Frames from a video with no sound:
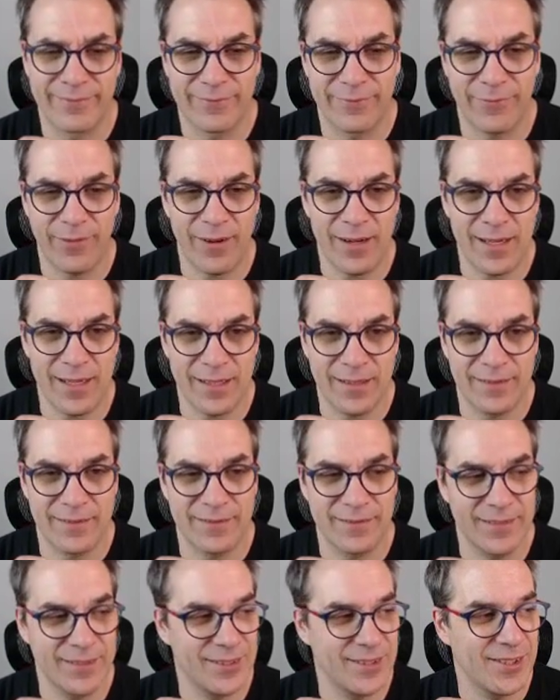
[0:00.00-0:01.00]
Frank,
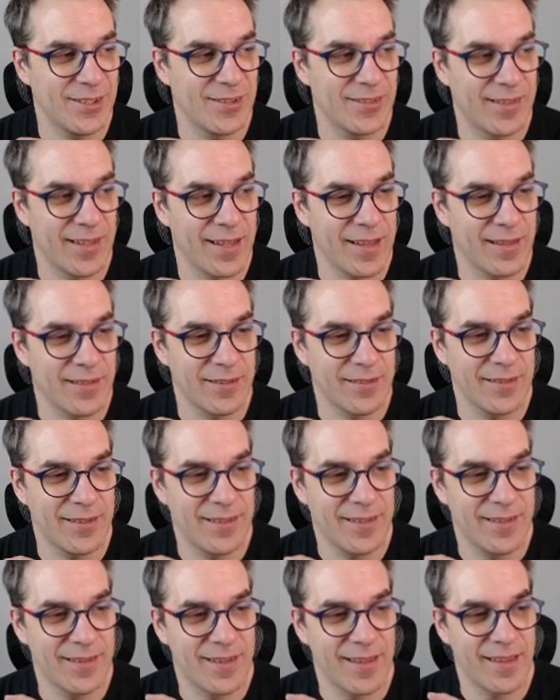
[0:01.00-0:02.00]
you
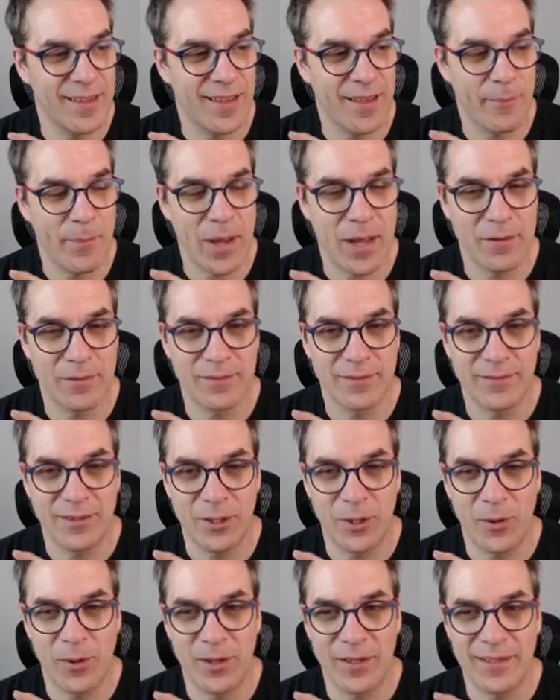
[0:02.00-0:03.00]
didn't think about
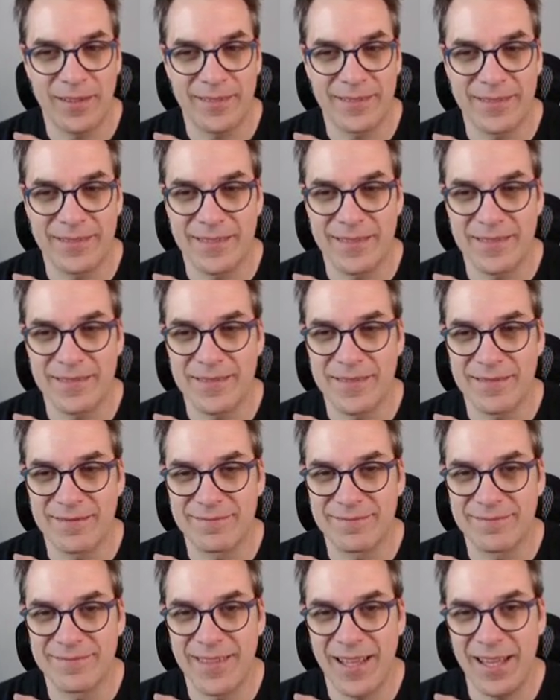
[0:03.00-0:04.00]

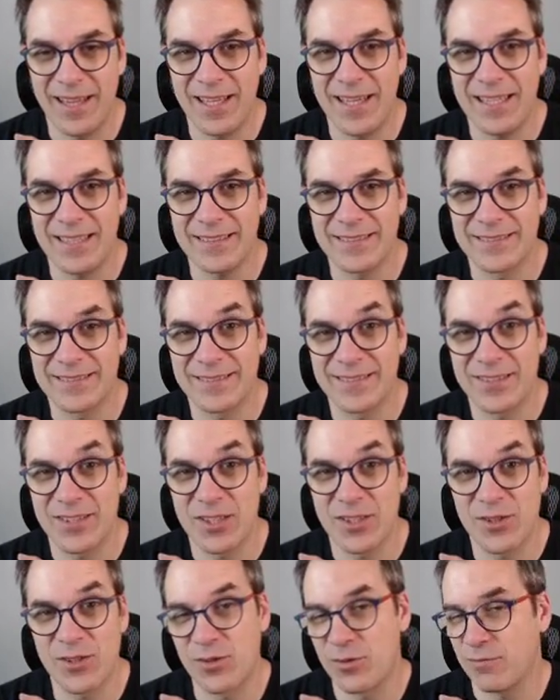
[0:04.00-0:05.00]
a lot.
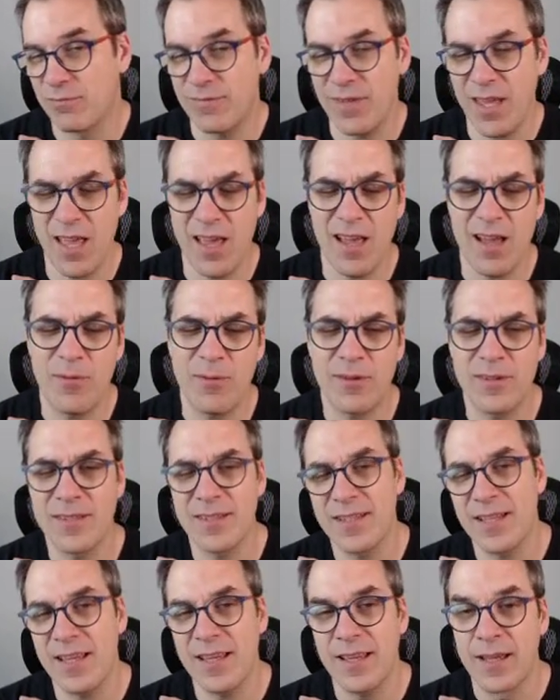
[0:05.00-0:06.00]
Just well,
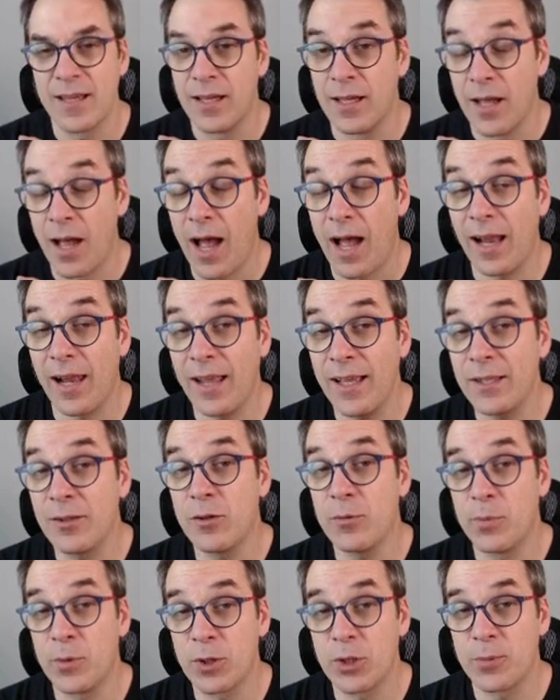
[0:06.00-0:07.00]
say I like to
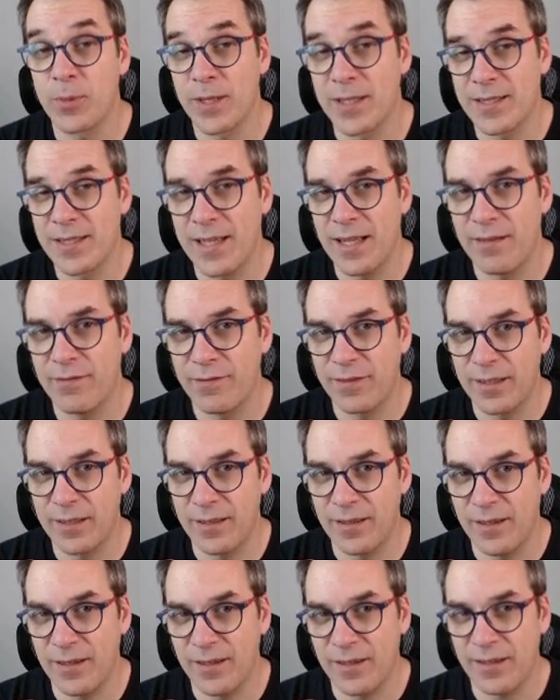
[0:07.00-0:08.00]
push myself in
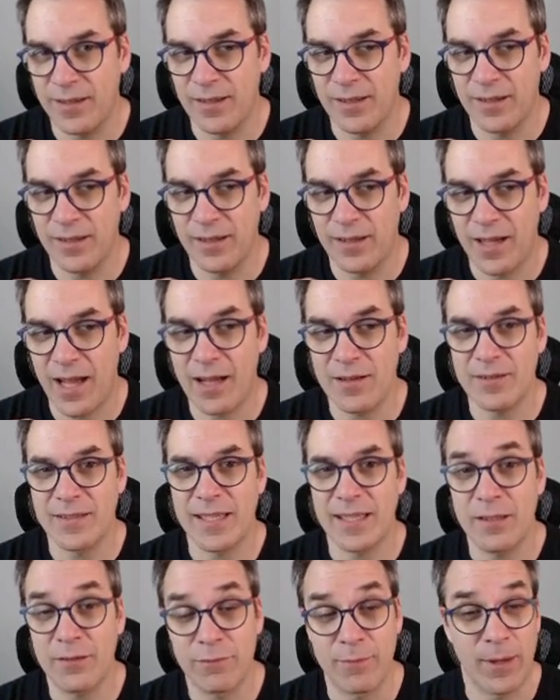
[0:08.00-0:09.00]

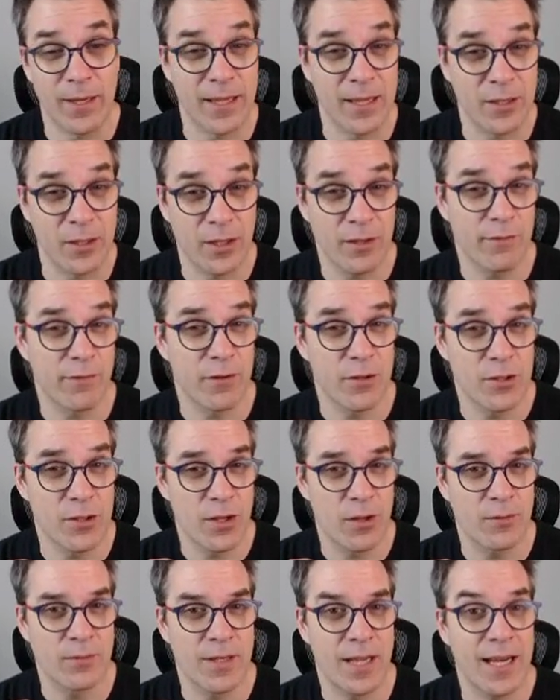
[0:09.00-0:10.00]
outside of my comfort
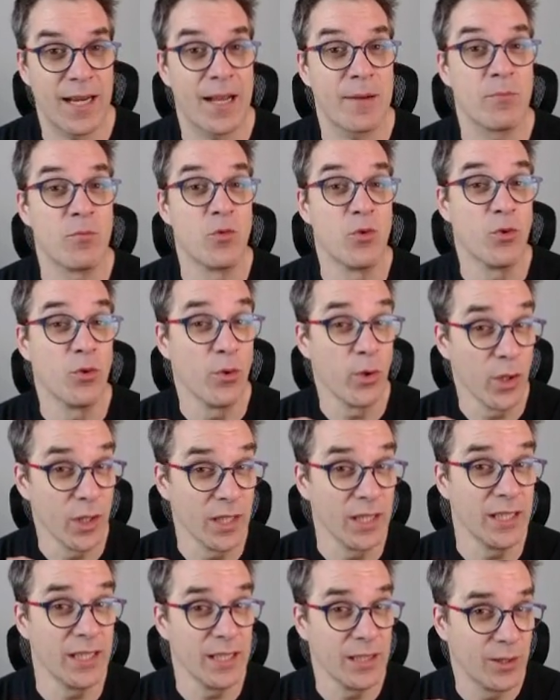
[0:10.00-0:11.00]
zone, and I'm
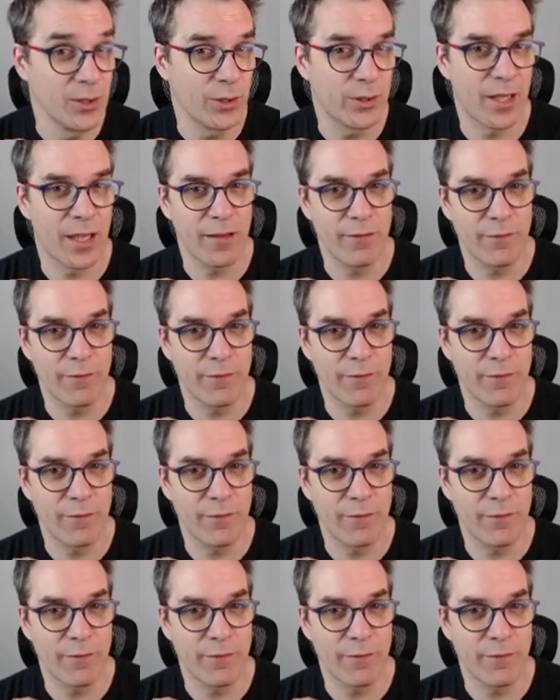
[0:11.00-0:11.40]
really looking